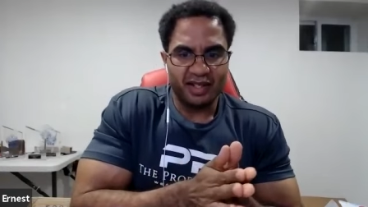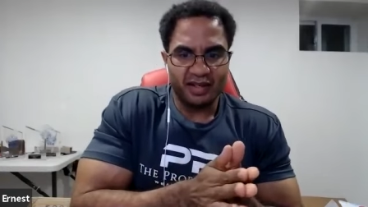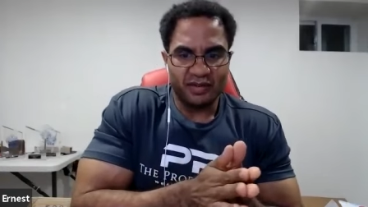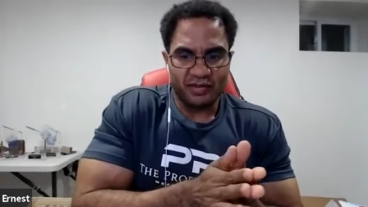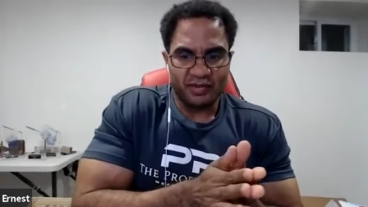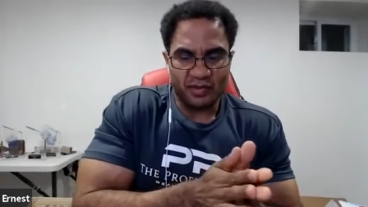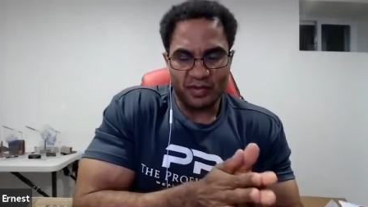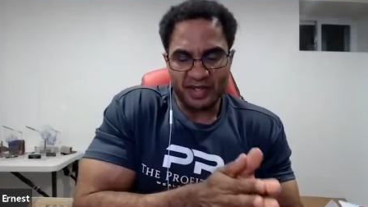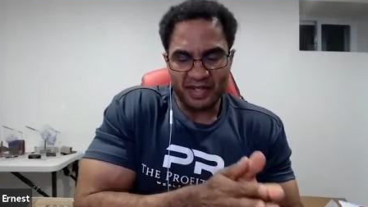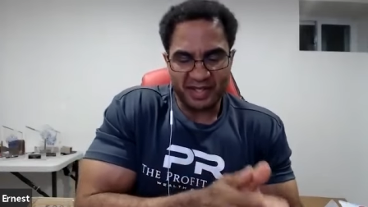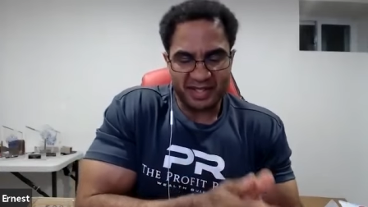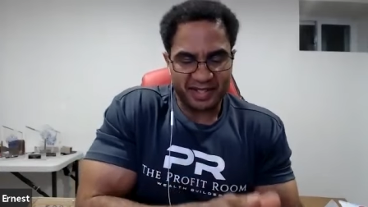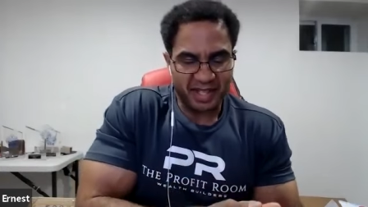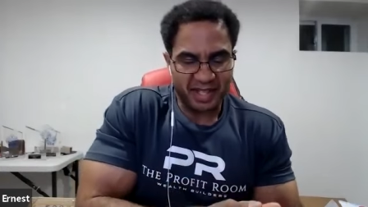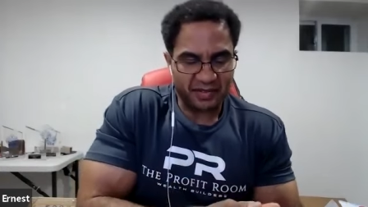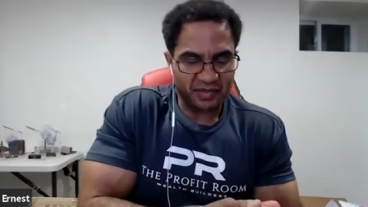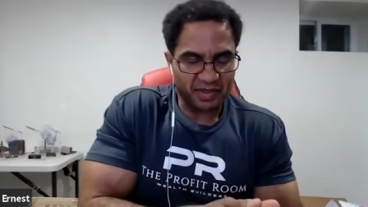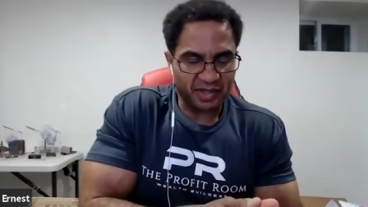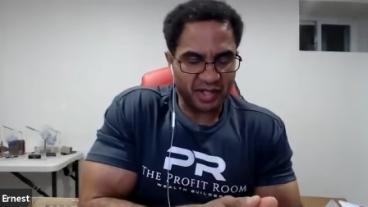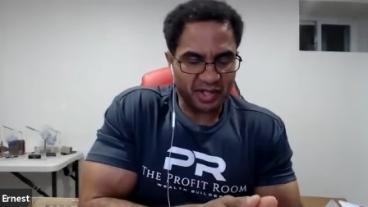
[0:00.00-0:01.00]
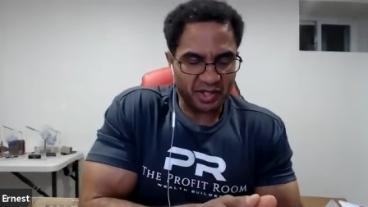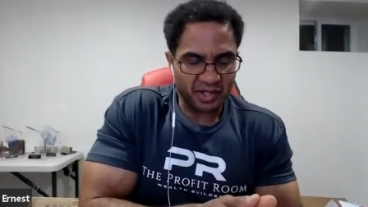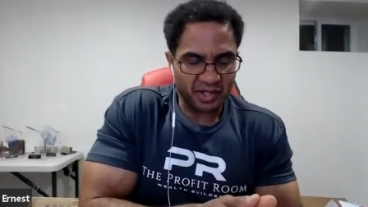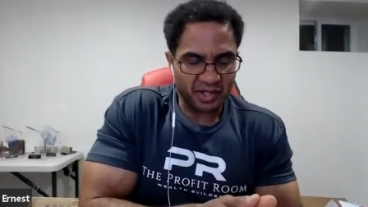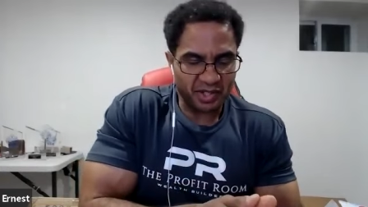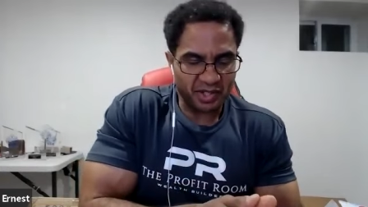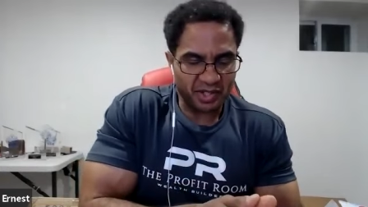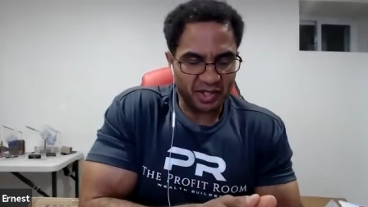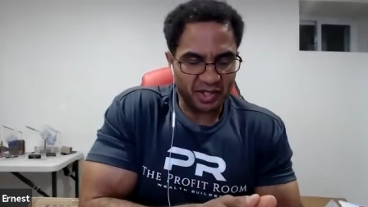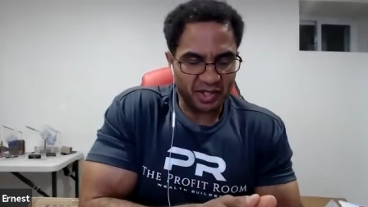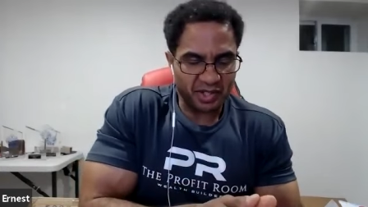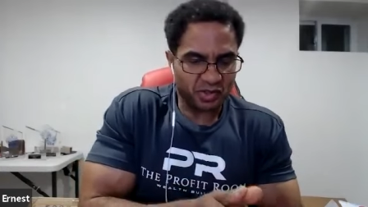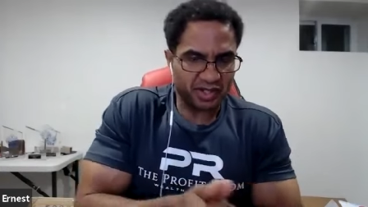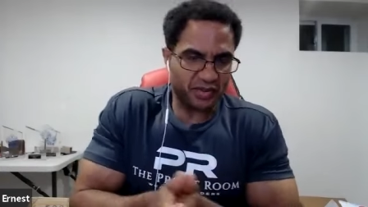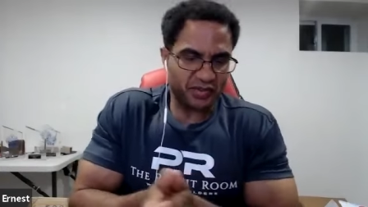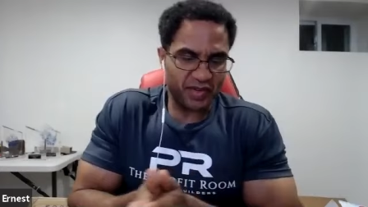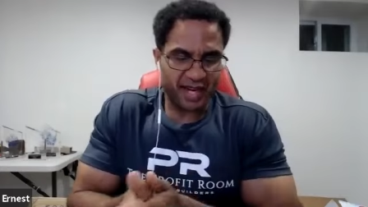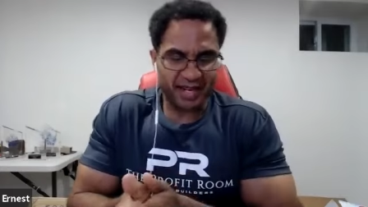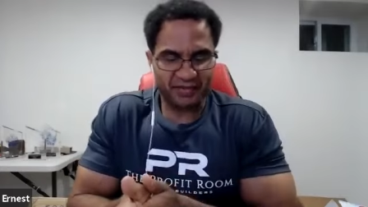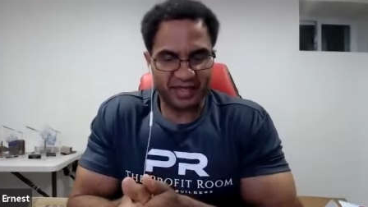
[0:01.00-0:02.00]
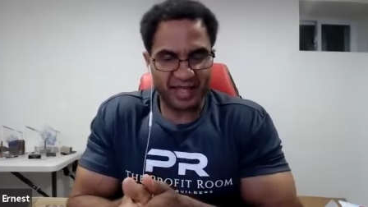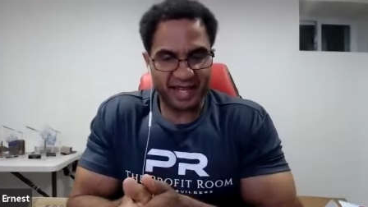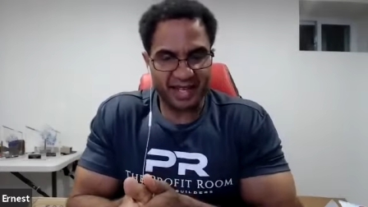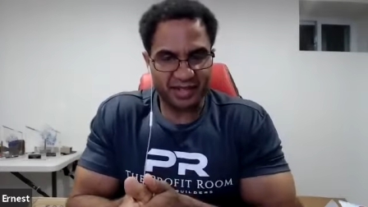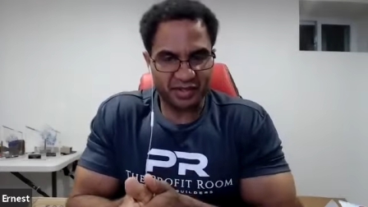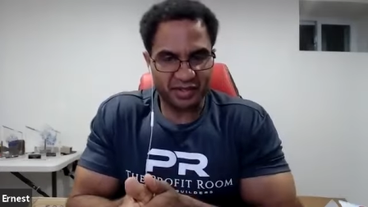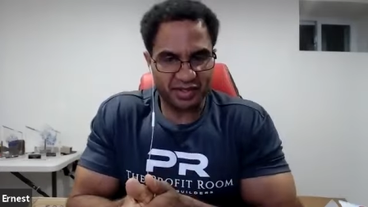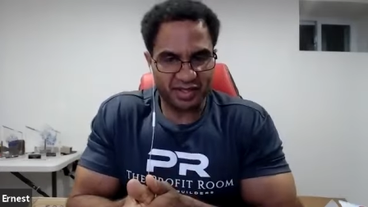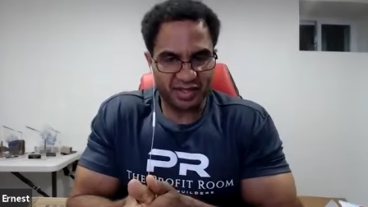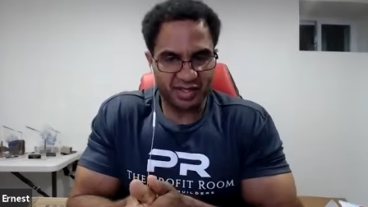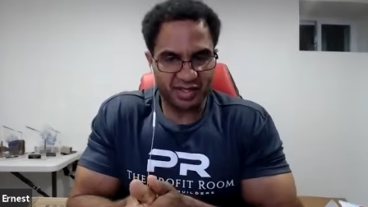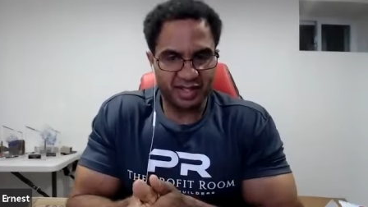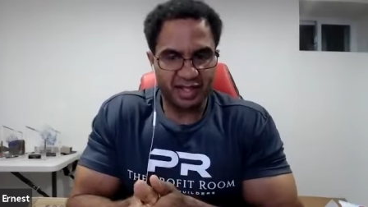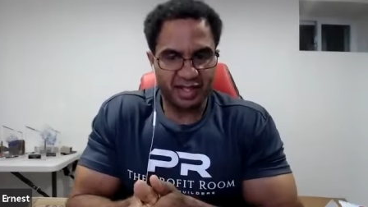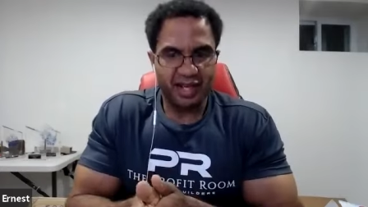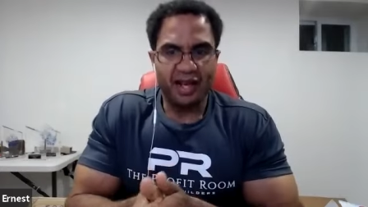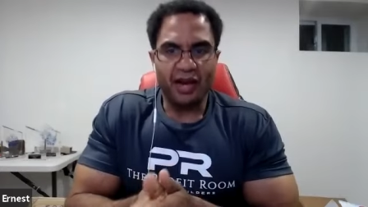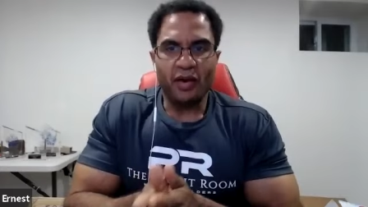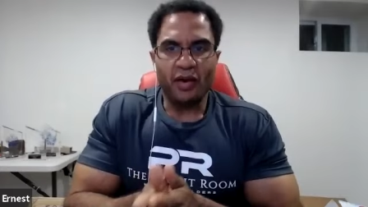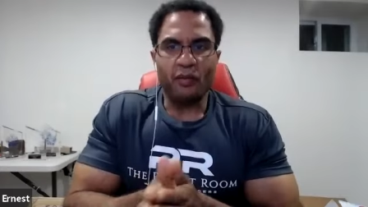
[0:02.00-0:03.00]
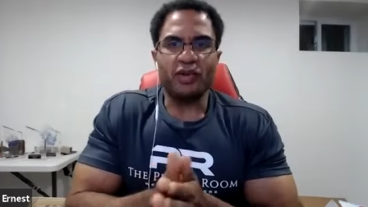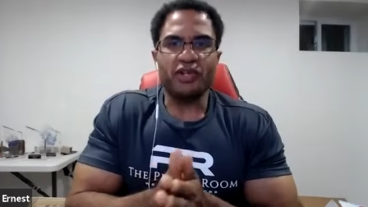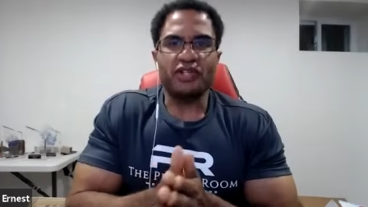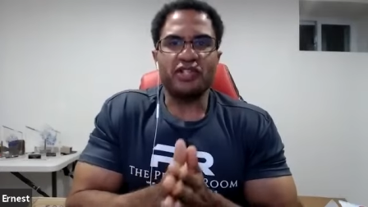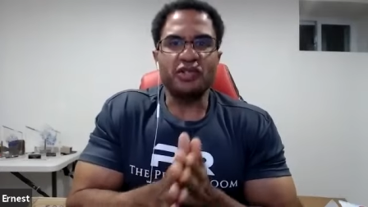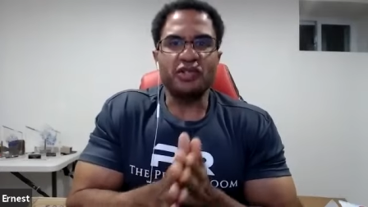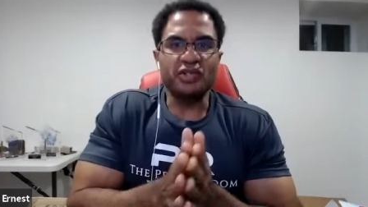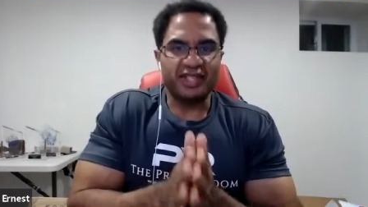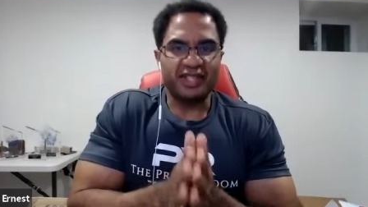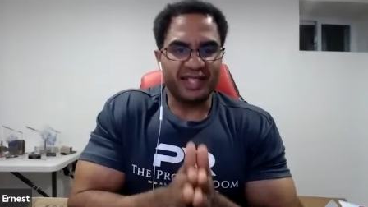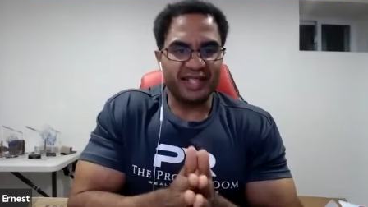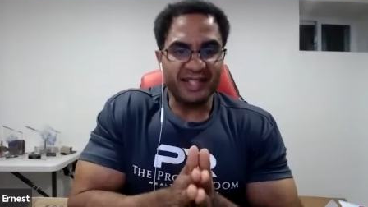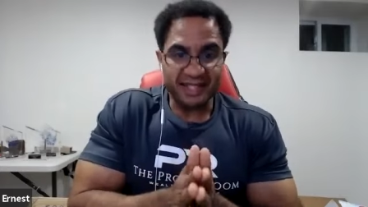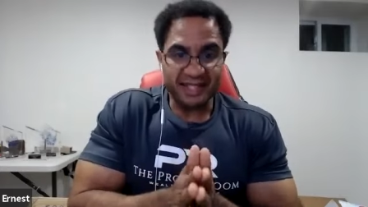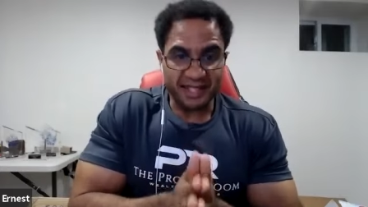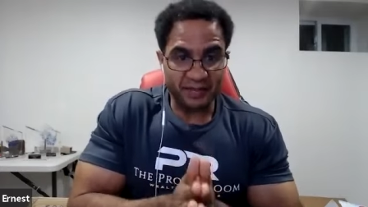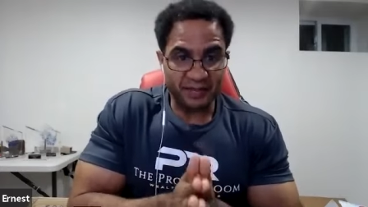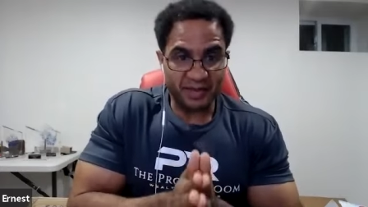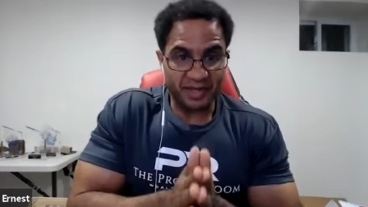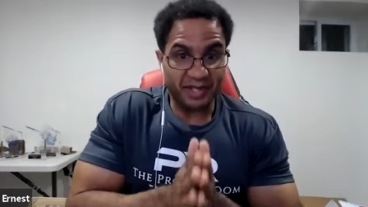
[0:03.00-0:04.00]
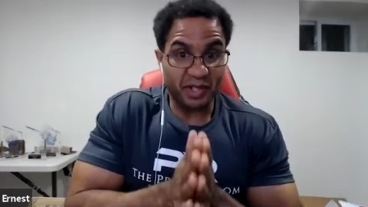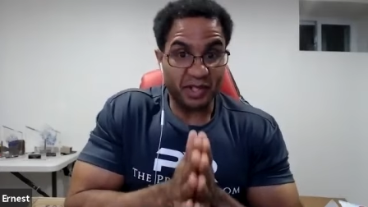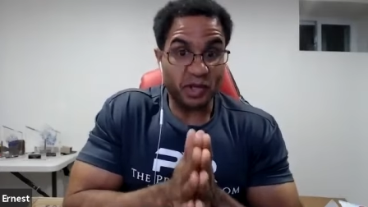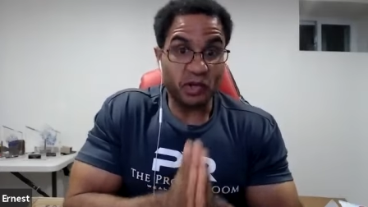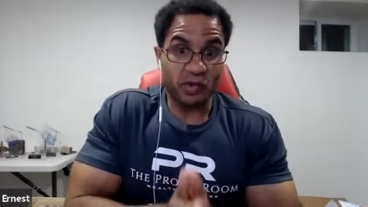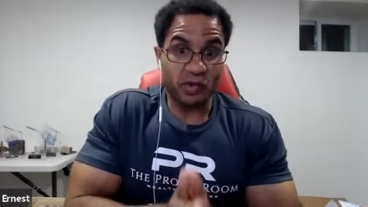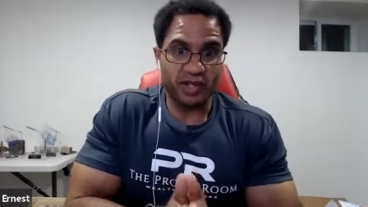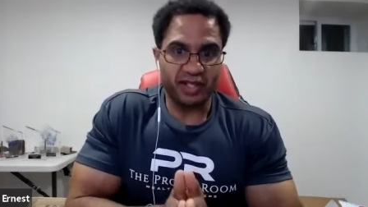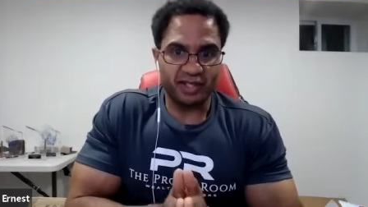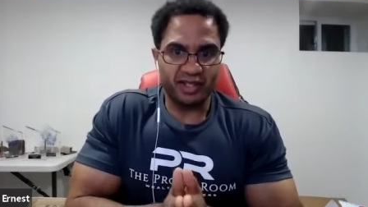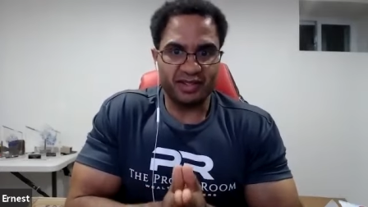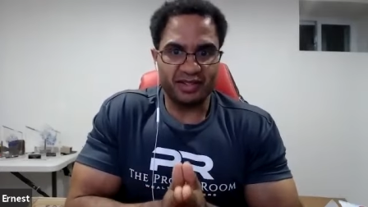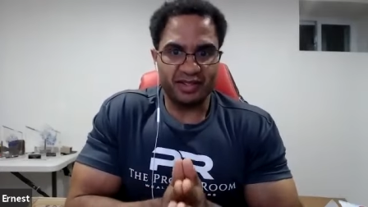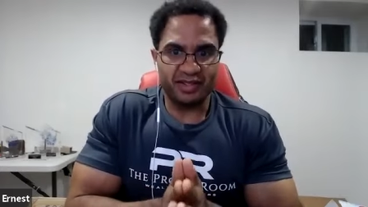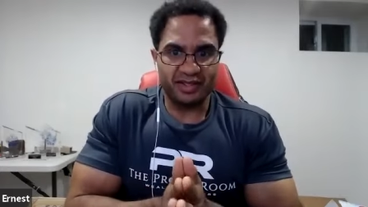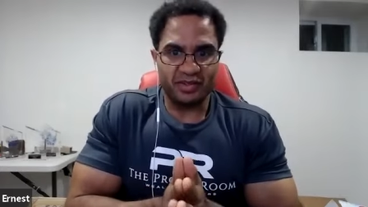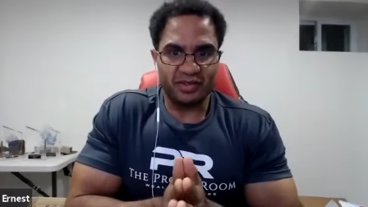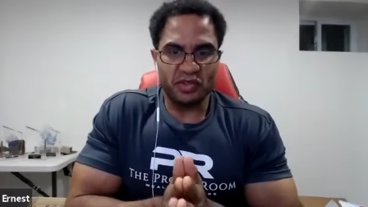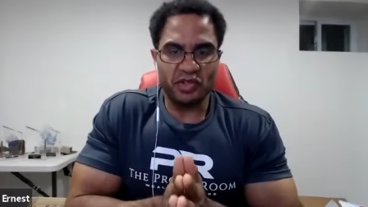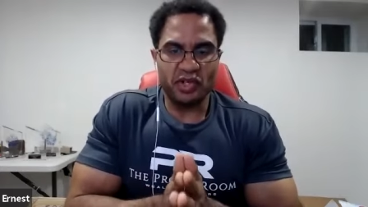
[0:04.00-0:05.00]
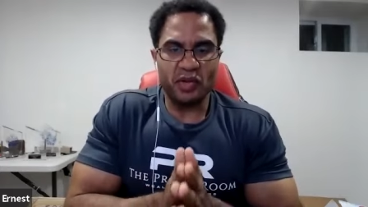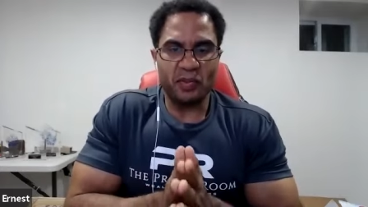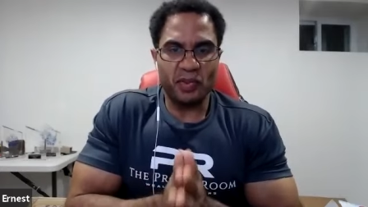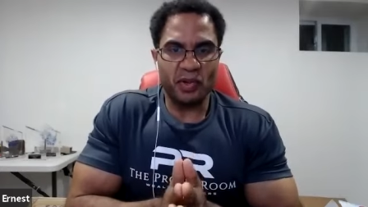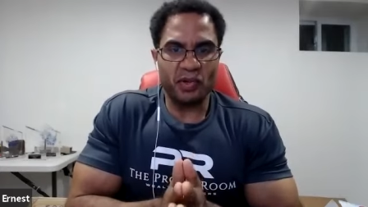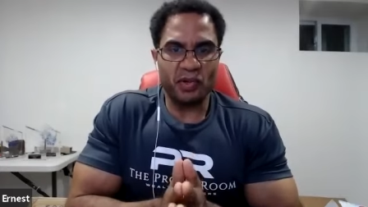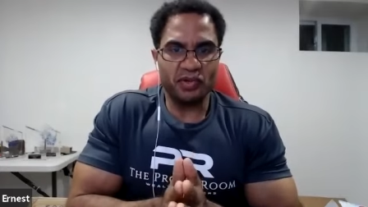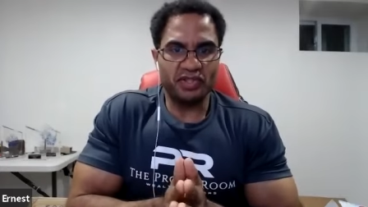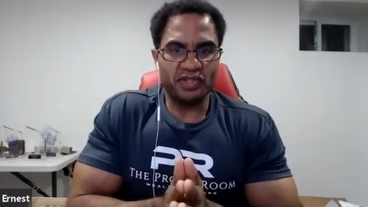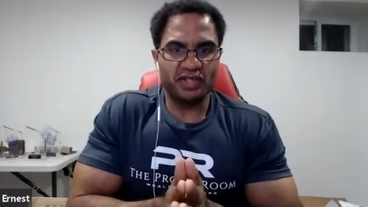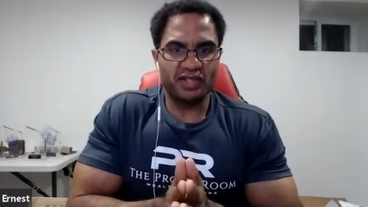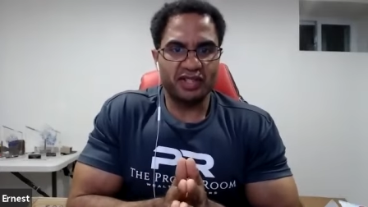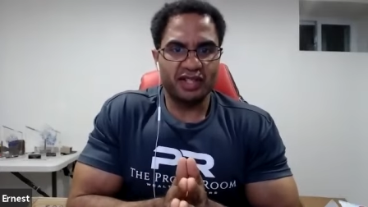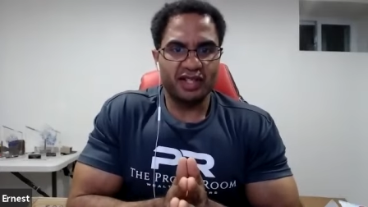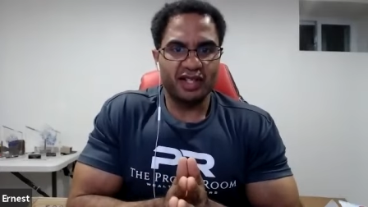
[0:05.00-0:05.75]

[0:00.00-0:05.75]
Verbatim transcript: from the 700 to 5,000, but you said something great on the post.